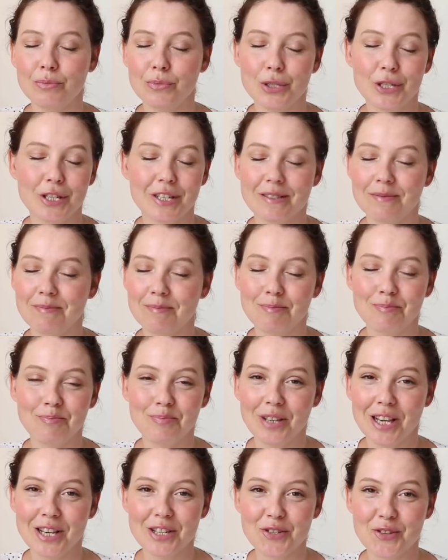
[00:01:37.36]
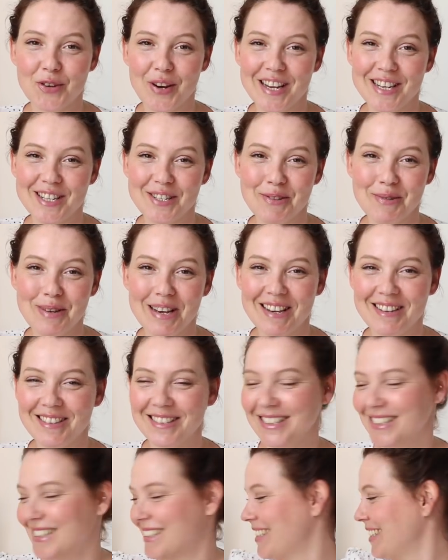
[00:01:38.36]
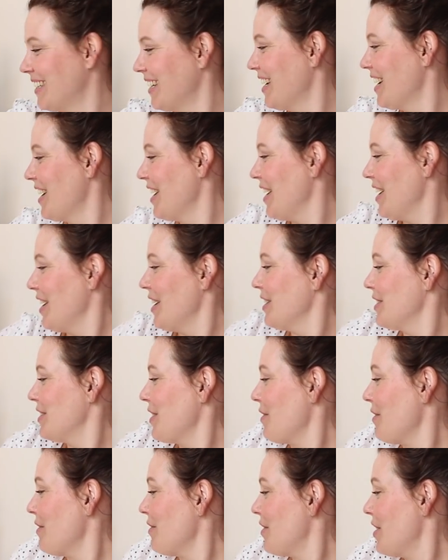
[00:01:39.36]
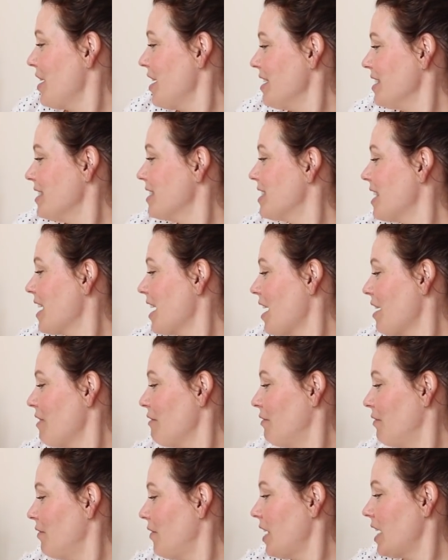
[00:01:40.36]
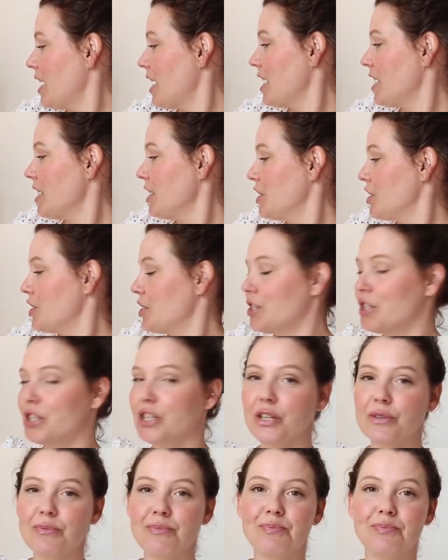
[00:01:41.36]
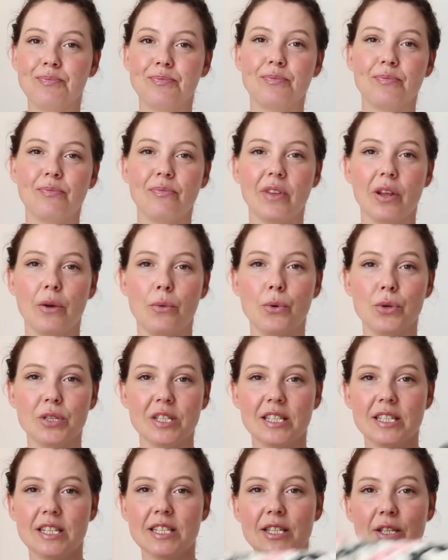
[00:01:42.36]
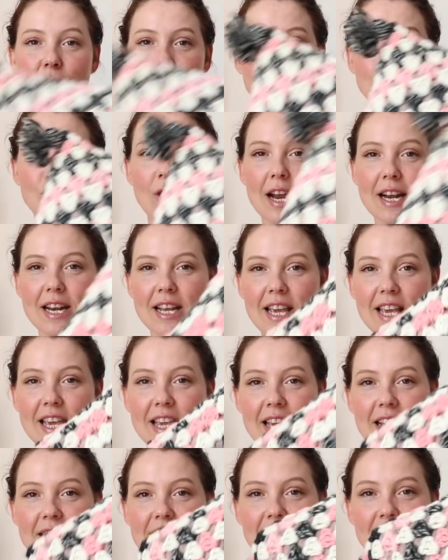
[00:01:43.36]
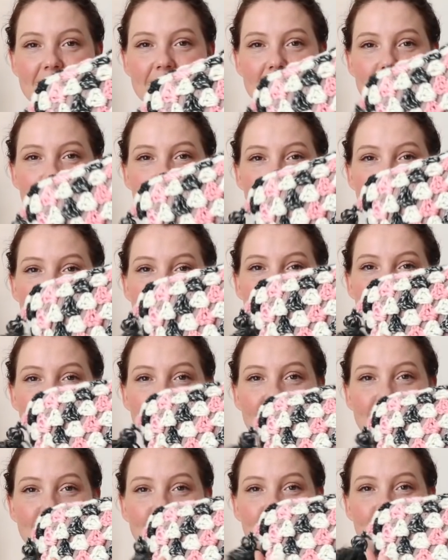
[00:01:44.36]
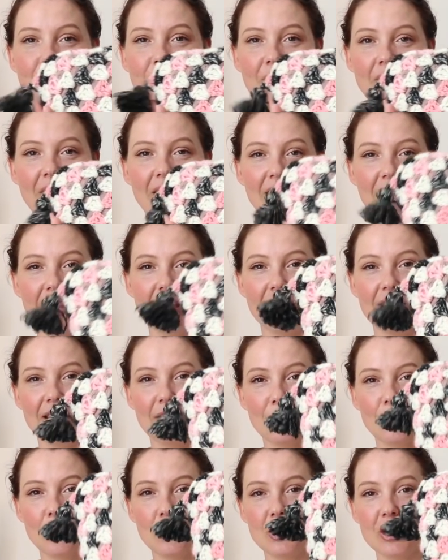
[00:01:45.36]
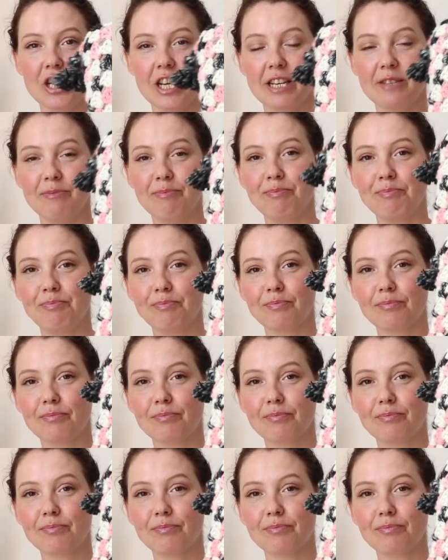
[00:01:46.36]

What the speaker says: just get straight into it. So the first thing I finished was this granny square cushion.